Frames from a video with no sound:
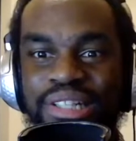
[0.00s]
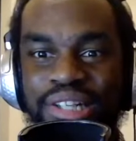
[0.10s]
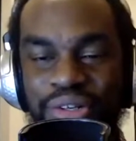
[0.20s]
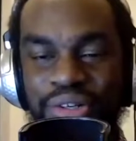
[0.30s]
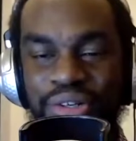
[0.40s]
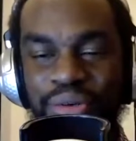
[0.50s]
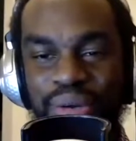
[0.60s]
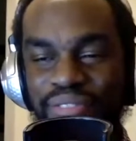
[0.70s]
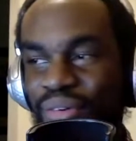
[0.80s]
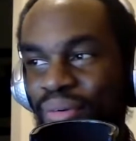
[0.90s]
can you do
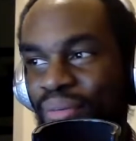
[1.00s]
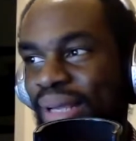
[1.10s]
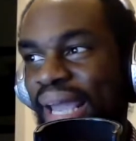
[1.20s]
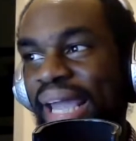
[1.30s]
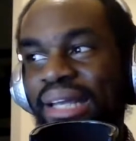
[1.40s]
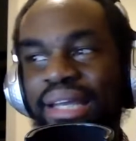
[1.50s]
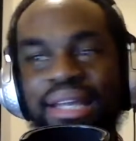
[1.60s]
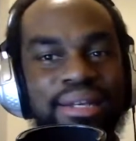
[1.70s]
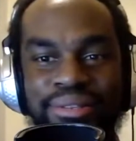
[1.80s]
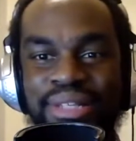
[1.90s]
after
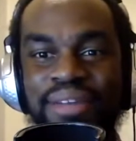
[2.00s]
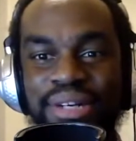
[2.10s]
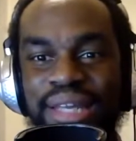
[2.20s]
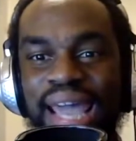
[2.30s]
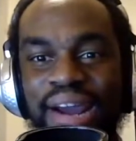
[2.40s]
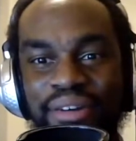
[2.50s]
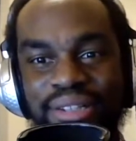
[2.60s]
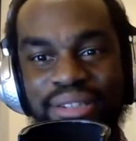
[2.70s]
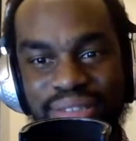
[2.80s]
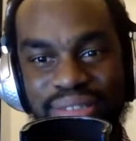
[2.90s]
87
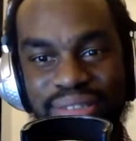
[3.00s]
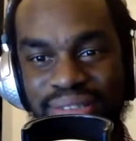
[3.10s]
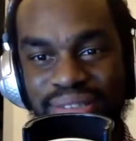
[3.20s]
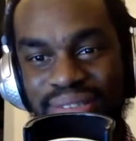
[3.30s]
characters?